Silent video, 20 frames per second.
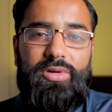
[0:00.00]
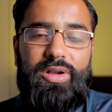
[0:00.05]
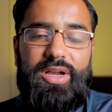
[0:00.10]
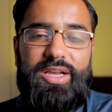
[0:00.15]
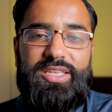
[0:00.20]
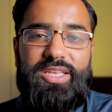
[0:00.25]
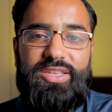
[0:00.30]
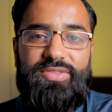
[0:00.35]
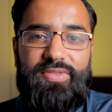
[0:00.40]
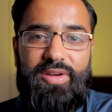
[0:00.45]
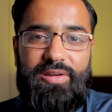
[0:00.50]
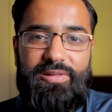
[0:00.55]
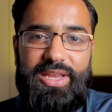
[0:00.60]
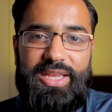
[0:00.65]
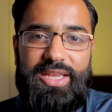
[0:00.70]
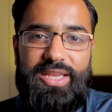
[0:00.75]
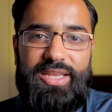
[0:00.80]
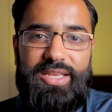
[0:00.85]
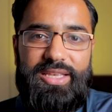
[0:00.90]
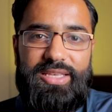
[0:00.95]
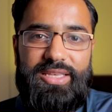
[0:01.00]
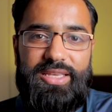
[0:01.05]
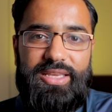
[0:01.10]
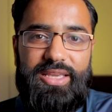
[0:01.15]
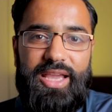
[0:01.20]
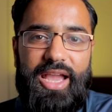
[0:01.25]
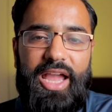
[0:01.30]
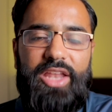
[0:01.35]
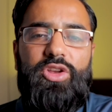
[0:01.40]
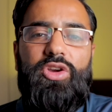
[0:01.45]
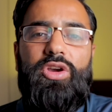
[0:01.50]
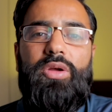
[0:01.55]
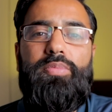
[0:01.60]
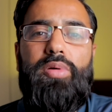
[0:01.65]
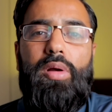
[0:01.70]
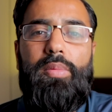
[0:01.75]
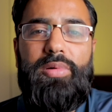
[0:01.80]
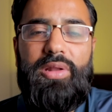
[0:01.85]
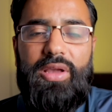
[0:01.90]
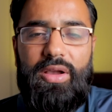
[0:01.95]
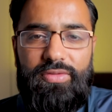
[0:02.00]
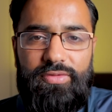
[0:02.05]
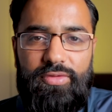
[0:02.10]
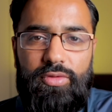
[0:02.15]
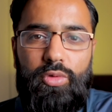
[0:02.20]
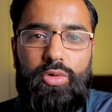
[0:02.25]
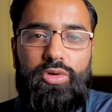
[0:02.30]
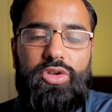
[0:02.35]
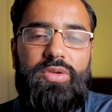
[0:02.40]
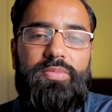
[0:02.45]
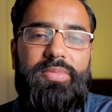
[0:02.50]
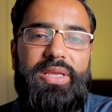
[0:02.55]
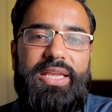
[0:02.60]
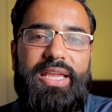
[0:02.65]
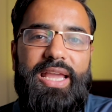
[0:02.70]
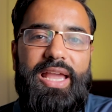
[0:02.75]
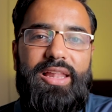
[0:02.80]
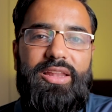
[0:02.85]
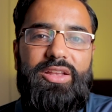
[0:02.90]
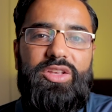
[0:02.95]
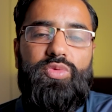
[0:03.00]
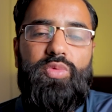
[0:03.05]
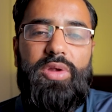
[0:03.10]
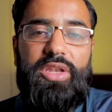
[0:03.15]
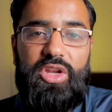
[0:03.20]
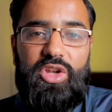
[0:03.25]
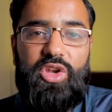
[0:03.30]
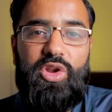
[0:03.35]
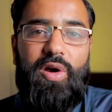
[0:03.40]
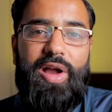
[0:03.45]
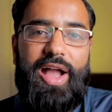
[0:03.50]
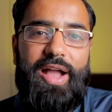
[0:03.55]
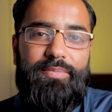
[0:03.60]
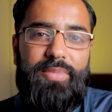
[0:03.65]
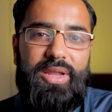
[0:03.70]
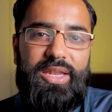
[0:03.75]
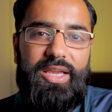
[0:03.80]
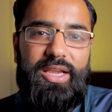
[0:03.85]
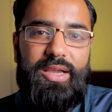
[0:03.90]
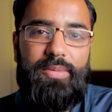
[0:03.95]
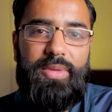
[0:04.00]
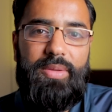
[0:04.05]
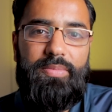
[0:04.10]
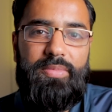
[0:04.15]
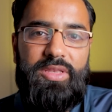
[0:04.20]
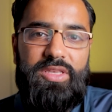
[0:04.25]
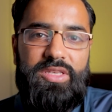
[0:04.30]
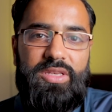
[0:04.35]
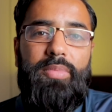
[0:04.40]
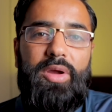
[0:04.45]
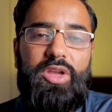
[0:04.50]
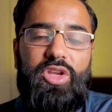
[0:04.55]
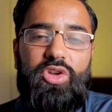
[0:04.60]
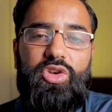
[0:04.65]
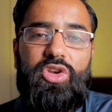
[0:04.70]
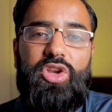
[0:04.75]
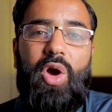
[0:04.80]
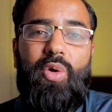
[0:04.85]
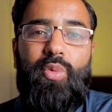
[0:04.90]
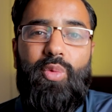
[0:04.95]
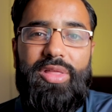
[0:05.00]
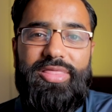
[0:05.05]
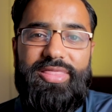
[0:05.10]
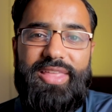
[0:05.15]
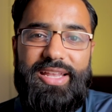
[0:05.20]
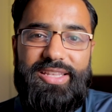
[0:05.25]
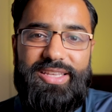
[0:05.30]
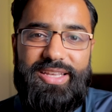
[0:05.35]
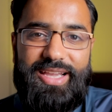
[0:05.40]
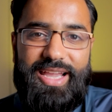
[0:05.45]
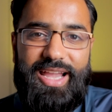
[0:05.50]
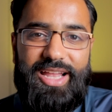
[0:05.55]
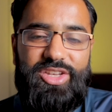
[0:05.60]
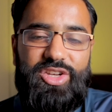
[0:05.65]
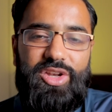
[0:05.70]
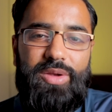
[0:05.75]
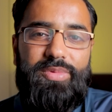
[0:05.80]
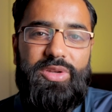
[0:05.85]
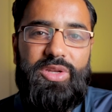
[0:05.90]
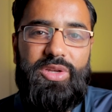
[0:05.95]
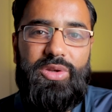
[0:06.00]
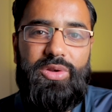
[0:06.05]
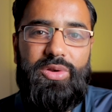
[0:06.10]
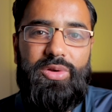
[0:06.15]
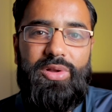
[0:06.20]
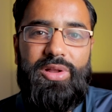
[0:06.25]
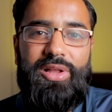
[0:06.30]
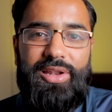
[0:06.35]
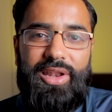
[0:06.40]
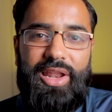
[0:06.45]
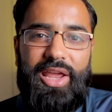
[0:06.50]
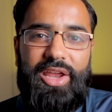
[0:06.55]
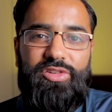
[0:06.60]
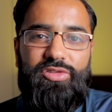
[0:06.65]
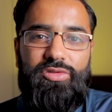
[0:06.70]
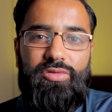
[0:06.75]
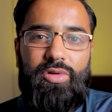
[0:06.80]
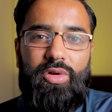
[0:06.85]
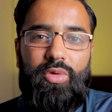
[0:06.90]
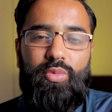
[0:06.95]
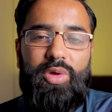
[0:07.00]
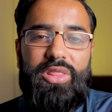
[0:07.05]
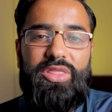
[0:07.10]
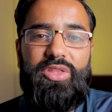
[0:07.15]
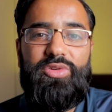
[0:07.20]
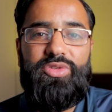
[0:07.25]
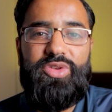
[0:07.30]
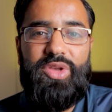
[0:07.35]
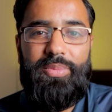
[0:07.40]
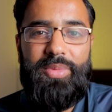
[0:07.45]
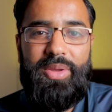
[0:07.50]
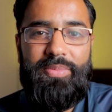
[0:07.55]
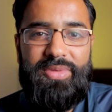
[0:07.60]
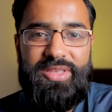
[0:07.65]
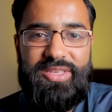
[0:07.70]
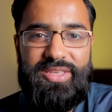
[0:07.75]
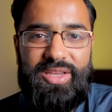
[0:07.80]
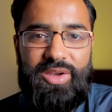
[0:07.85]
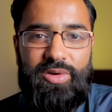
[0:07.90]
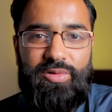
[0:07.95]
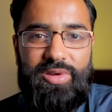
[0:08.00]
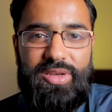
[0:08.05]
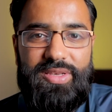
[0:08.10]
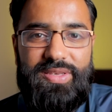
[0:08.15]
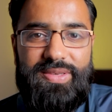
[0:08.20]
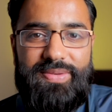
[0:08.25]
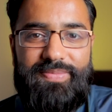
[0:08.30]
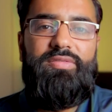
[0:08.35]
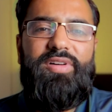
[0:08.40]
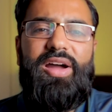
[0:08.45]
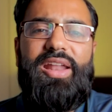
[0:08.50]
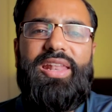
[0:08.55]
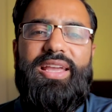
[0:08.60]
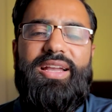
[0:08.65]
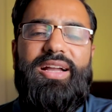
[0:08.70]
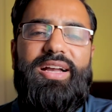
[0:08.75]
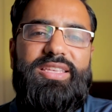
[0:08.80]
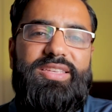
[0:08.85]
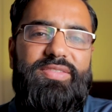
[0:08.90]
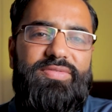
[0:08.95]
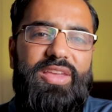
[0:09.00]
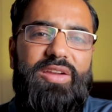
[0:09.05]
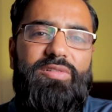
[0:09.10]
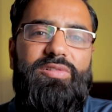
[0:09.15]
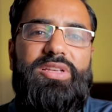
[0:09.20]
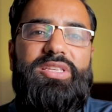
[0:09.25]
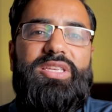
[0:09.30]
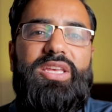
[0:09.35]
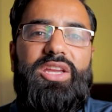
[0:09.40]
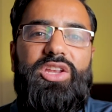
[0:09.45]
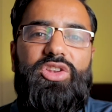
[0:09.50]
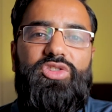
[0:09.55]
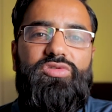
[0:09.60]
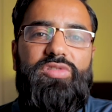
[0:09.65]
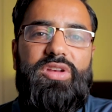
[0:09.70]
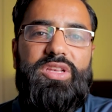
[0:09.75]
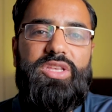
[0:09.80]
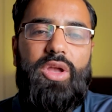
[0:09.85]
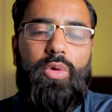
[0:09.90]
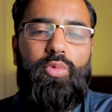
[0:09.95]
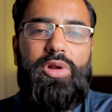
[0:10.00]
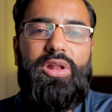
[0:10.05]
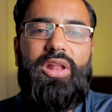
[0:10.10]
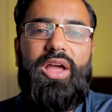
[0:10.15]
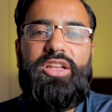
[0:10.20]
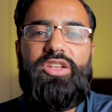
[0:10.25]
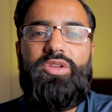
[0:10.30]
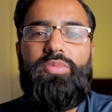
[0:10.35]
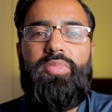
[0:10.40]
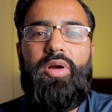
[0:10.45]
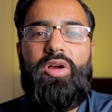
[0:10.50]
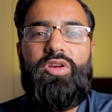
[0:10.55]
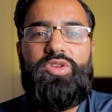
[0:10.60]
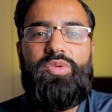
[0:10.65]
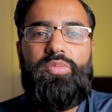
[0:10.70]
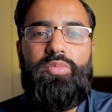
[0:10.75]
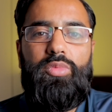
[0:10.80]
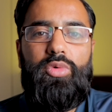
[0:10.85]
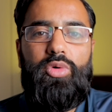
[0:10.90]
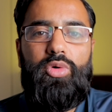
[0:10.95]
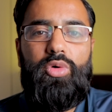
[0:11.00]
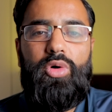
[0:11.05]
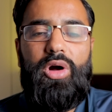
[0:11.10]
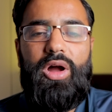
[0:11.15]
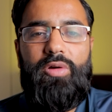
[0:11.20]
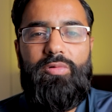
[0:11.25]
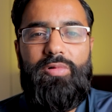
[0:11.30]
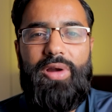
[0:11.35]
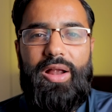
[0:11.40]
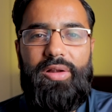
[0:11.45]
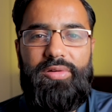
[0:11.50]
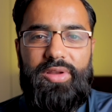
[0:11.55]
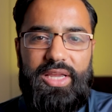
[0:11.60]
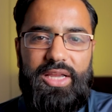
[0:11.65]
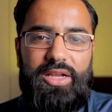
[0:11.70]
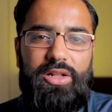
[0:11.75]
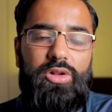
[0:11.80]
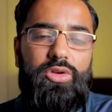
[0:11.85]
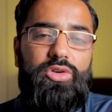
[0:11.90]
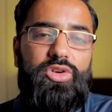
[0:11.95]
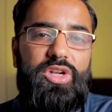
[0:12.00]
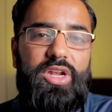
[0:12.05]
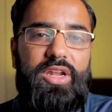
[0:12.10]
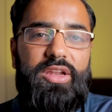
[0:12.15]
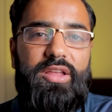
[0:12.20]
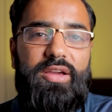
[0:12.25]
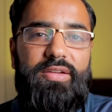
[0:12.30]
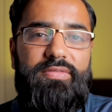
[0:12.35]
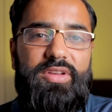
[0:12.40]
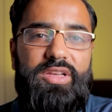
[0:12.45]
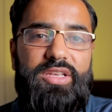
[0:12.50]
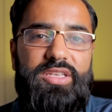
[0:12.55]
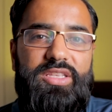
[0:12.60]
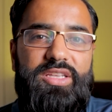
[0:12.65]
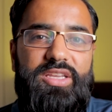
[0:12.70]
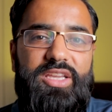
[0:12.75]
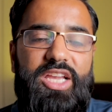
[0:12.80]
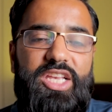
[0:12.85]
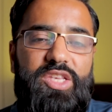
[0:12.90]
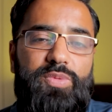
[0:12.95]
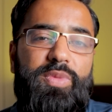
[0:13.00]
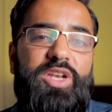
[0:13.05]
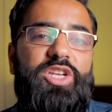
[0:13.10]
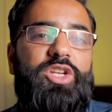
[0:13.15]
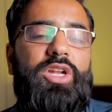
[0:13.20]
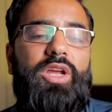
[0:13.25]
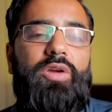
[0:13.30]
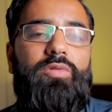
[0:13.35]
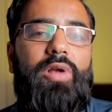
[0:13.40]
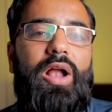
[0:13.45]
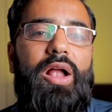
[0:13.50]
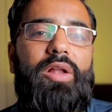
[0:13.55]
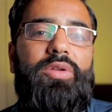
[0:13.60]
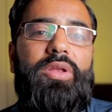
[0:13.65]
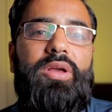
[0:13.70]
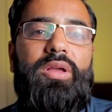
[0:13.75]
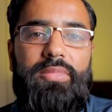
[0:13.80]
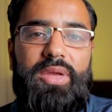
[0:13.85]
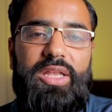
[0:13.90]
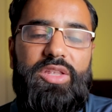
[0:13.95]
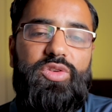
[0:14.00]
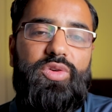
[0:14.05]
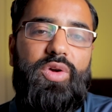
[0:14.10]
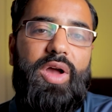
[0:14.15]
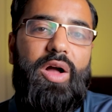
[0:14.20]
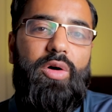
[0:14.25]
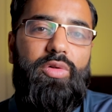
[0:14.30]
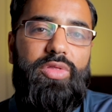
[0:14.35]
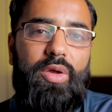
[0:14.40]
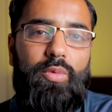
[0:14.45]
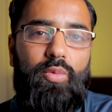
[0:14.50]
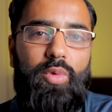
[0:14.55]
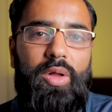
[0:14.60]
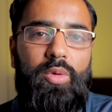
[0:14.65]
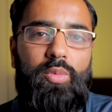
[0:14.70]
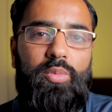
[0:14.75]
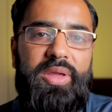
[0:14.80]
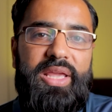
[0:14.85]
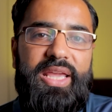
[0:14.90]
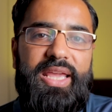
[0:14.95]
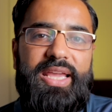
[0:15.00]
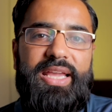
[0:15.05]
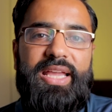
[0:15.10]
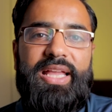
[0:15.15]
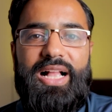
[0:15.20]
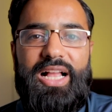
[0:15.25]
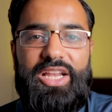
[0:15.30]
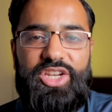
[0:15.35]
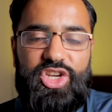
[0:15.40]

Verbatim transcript: guys, it's very easy and you could probably afford to be careless when you don't have many commitments, but you don't want that to catch up to you later on when those commitments increase. Finally guys, if there is interest, I would like to post more around inclusion and diversity, especially around mental health and well-being, and